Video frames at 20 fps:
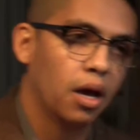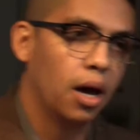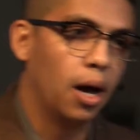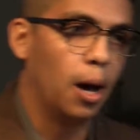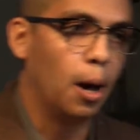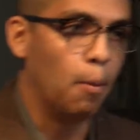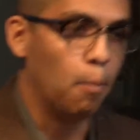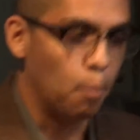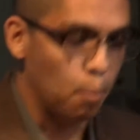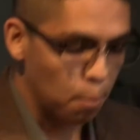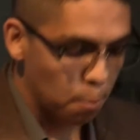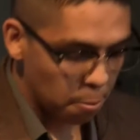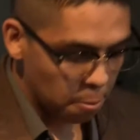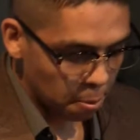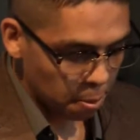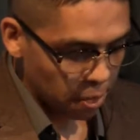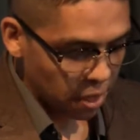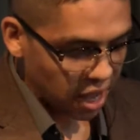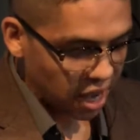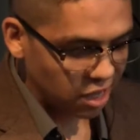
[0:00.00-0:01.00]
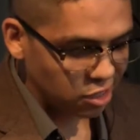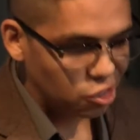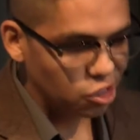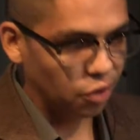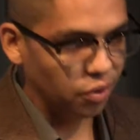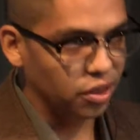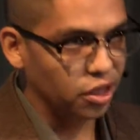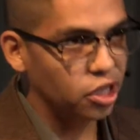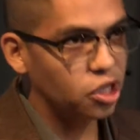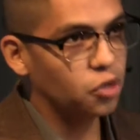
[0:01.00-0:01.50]
And
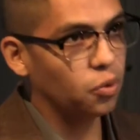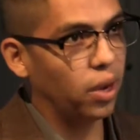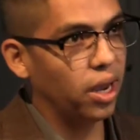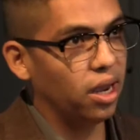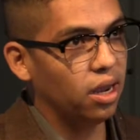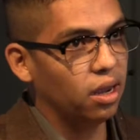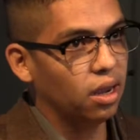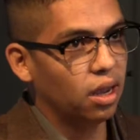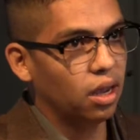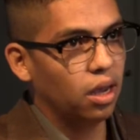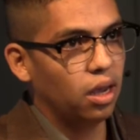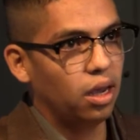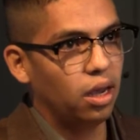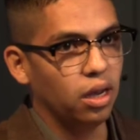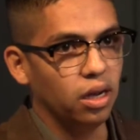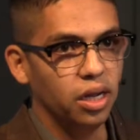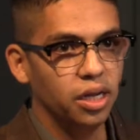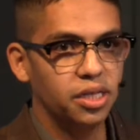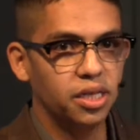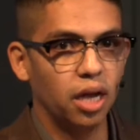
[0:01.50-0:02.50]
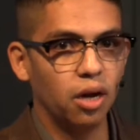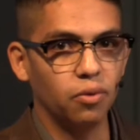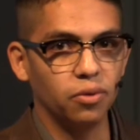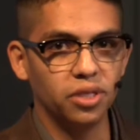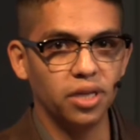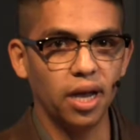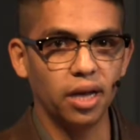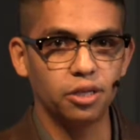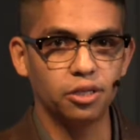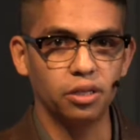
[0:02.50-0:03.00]
so in this way, Genízaro
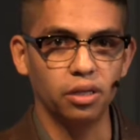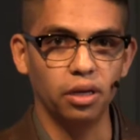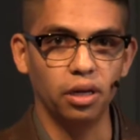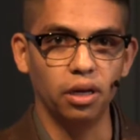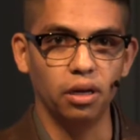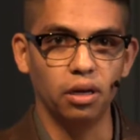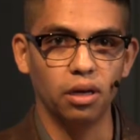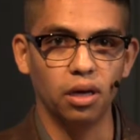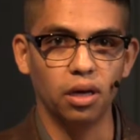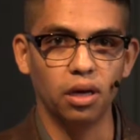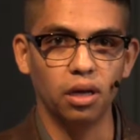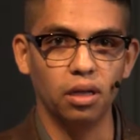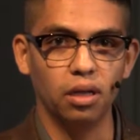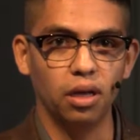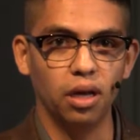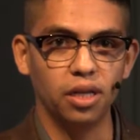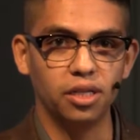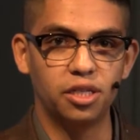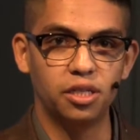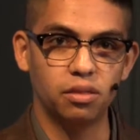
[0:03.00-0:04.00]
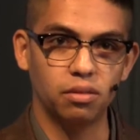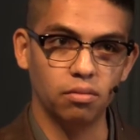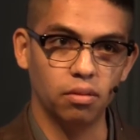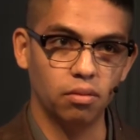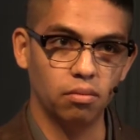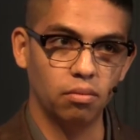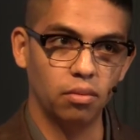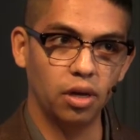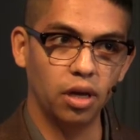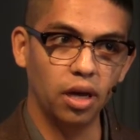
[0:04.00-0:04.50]
was actually, its
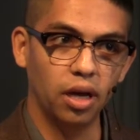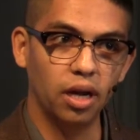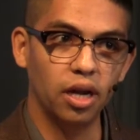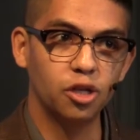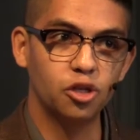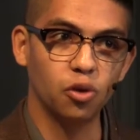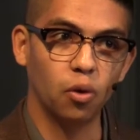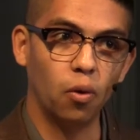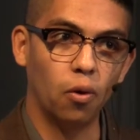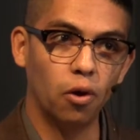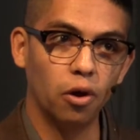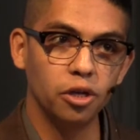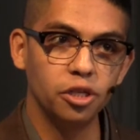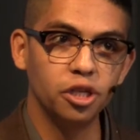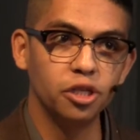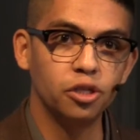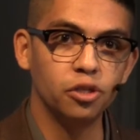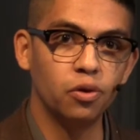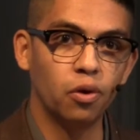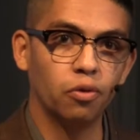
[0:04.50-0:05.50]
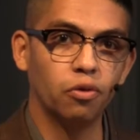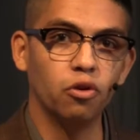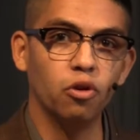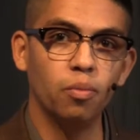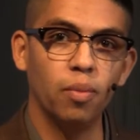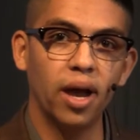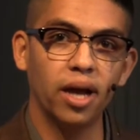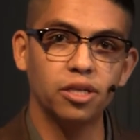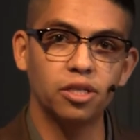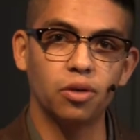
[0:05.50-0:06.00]
initial origins in northern New
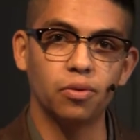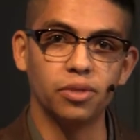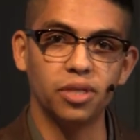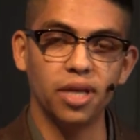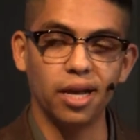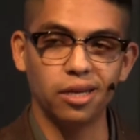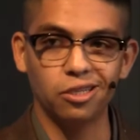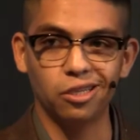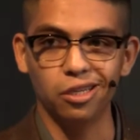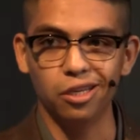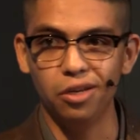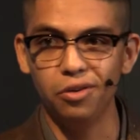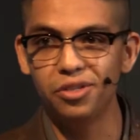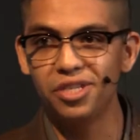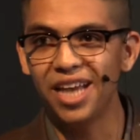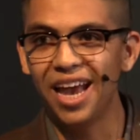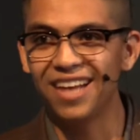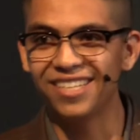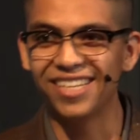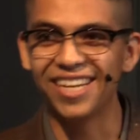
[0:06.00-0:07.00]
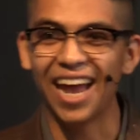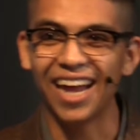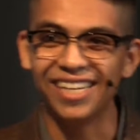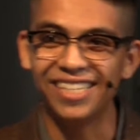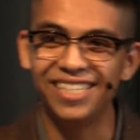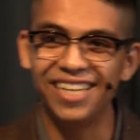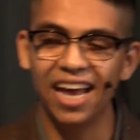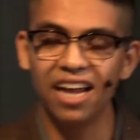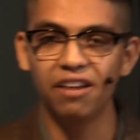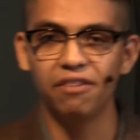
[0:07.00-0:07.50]
Mexico was actually used as an
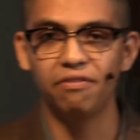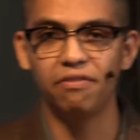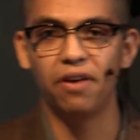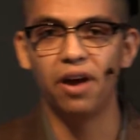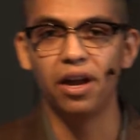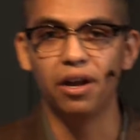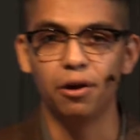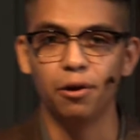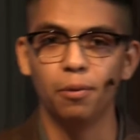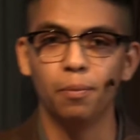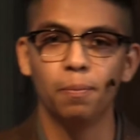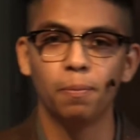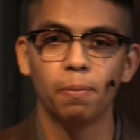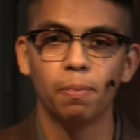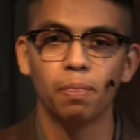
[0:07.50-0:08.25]
identifier.